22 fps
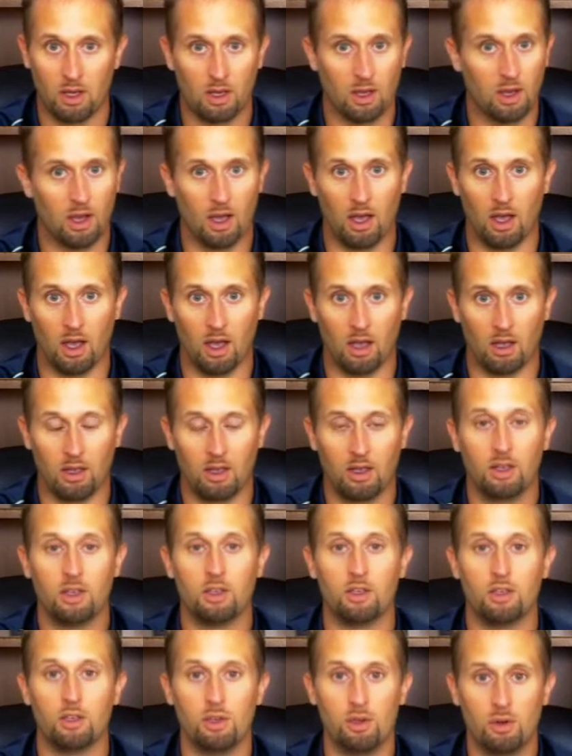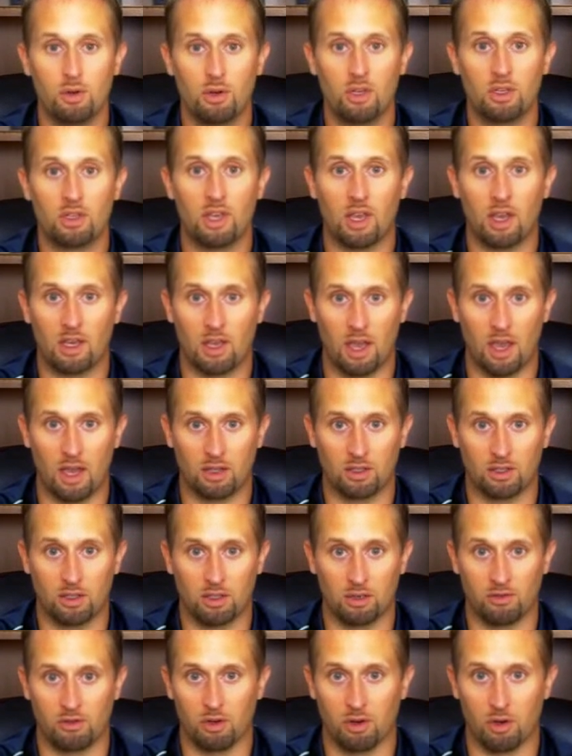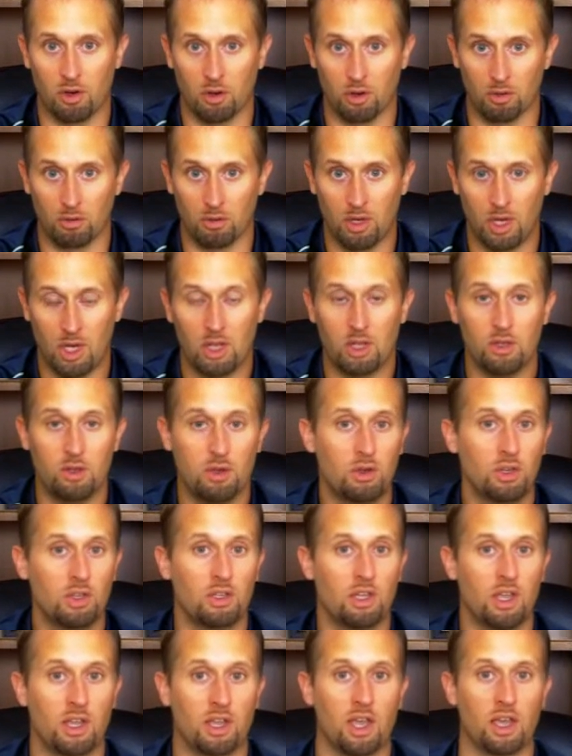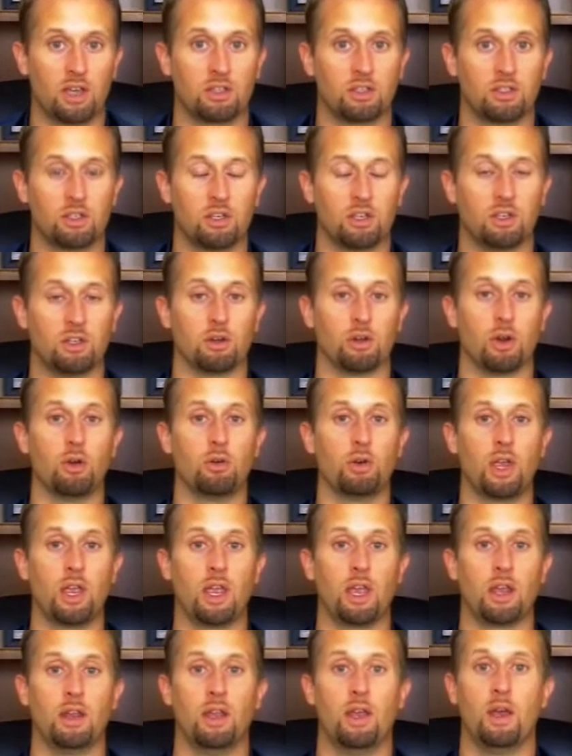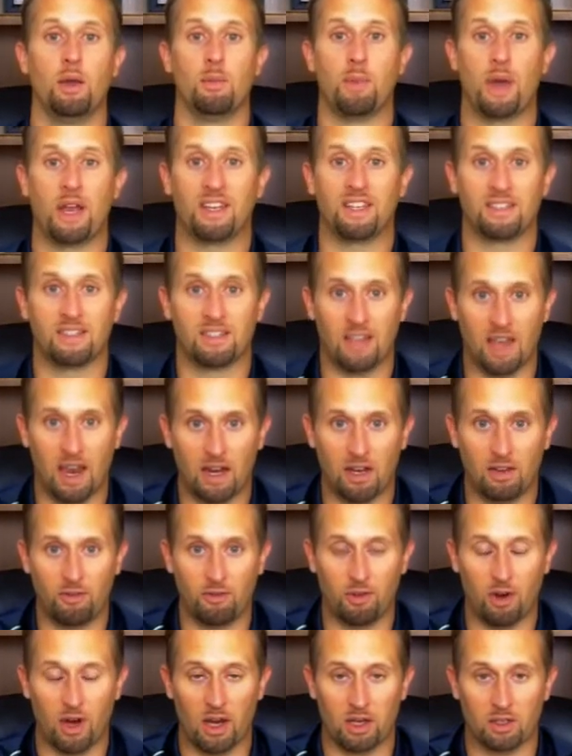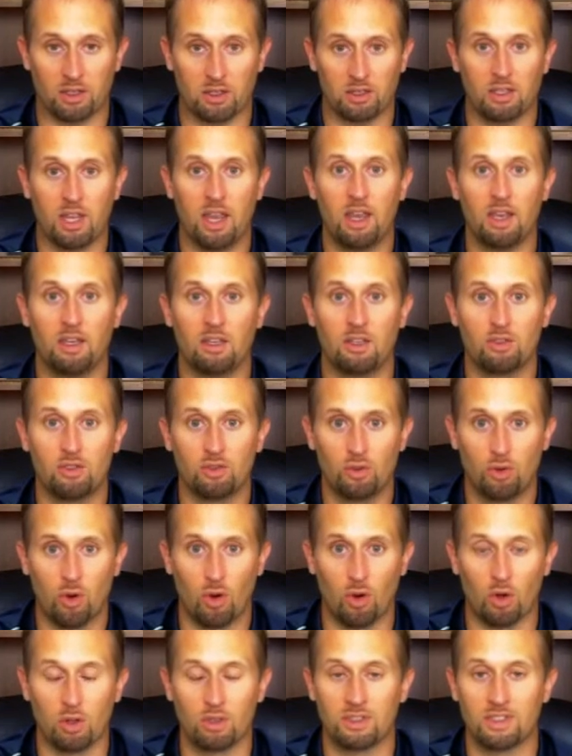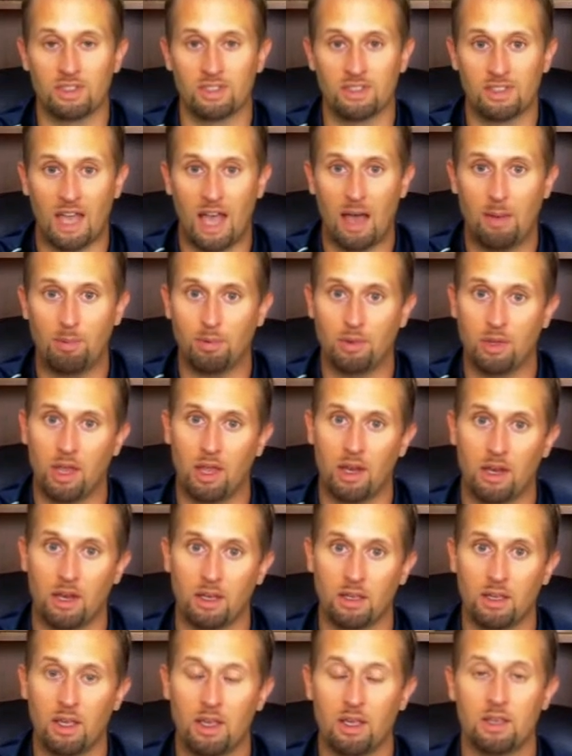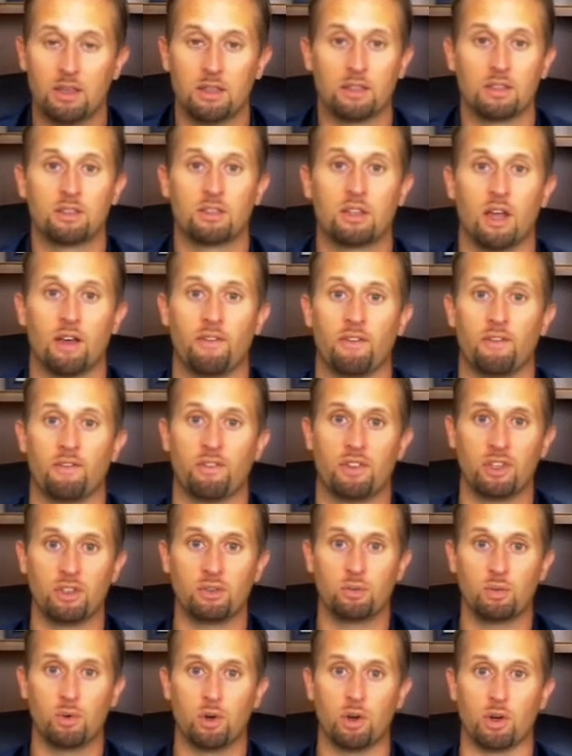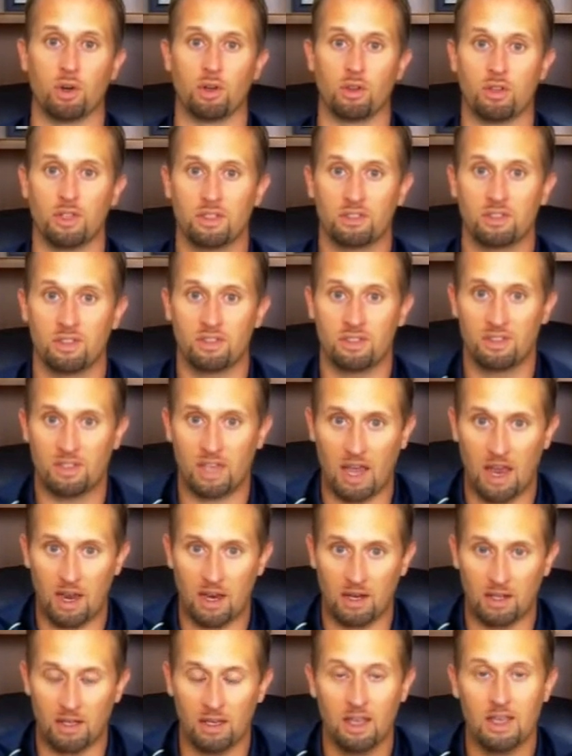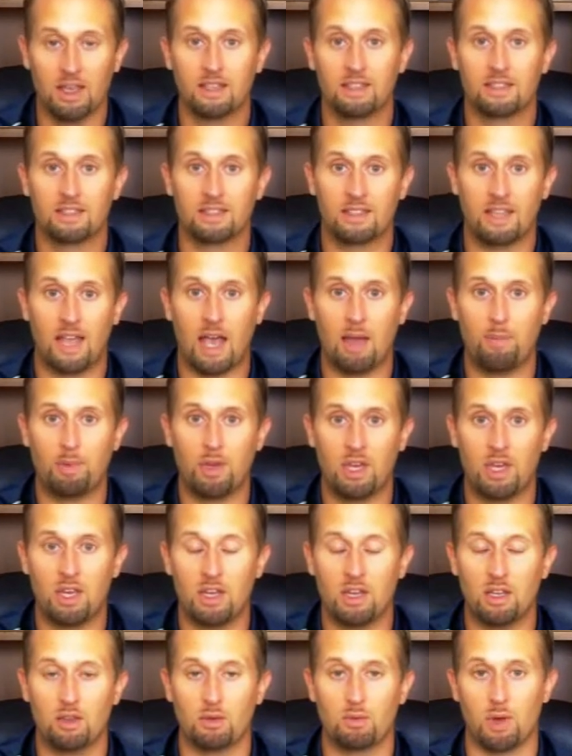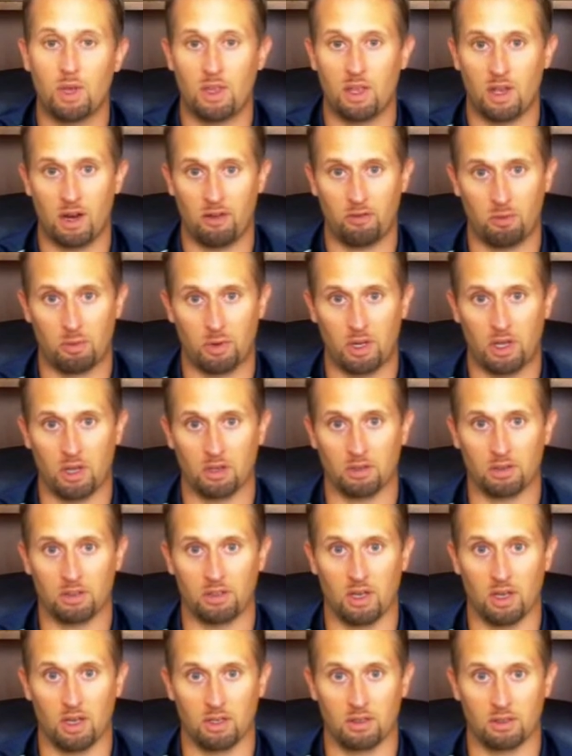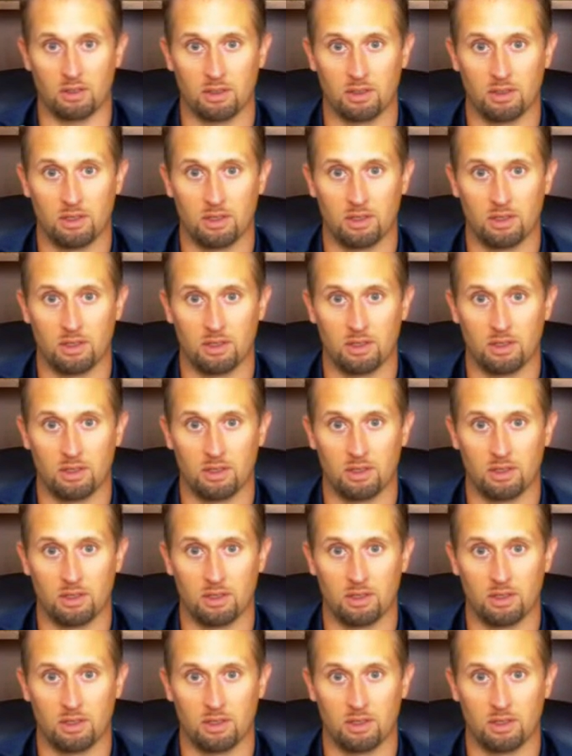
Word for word: Uh uh you can take action of your own. You can take actions into your own hand by designing for action. Take control and stop letting the stuff of this world, this society, stop eating the way that everybody else does.